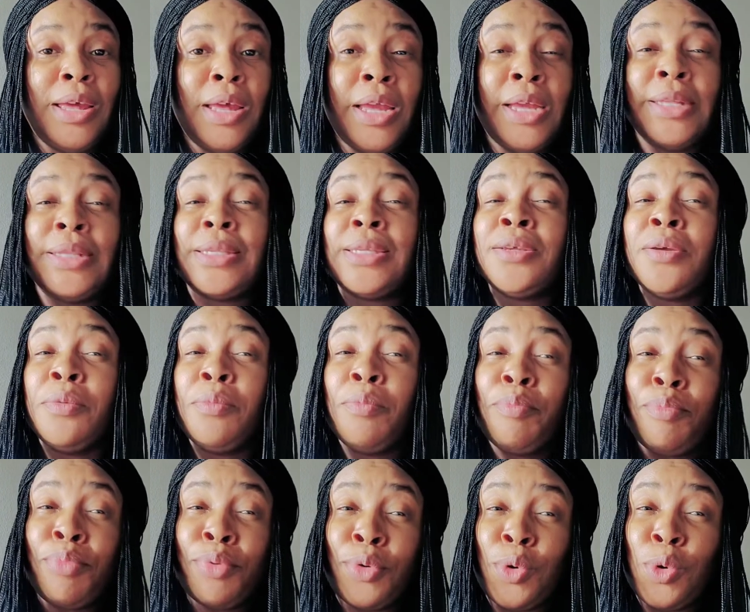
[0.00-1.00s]
it
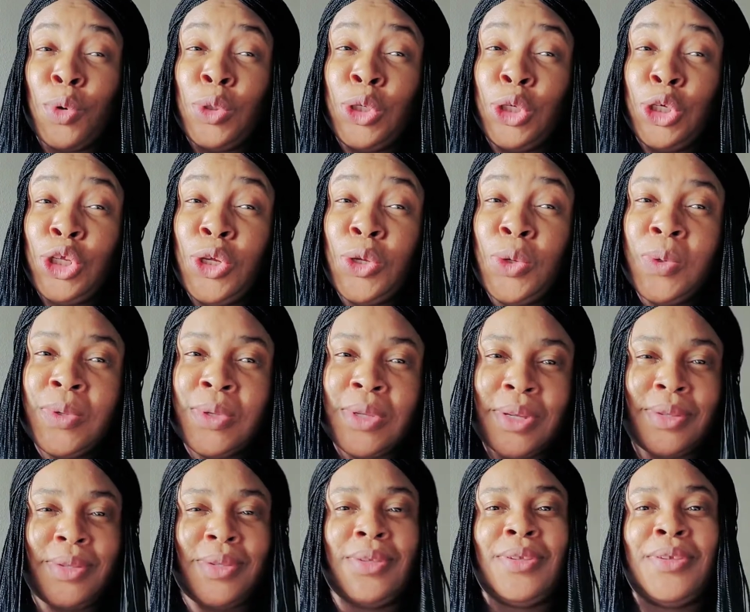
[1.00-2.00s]

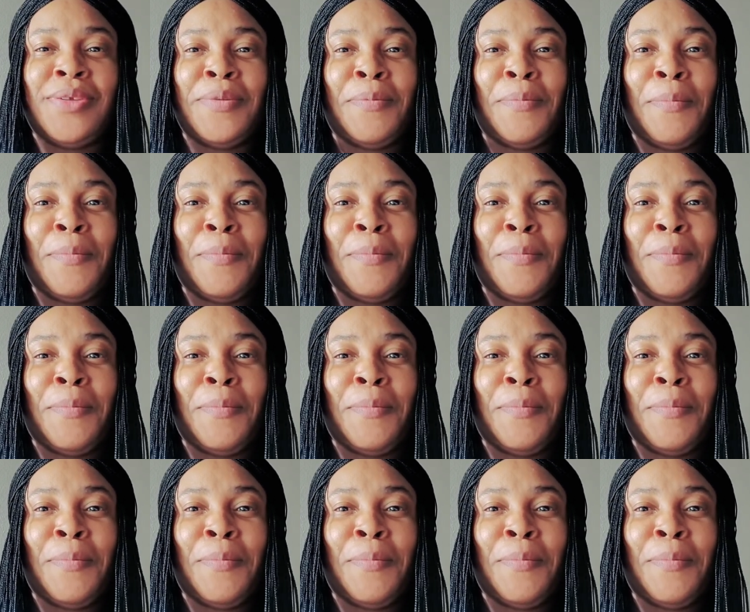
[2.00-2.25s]
produces.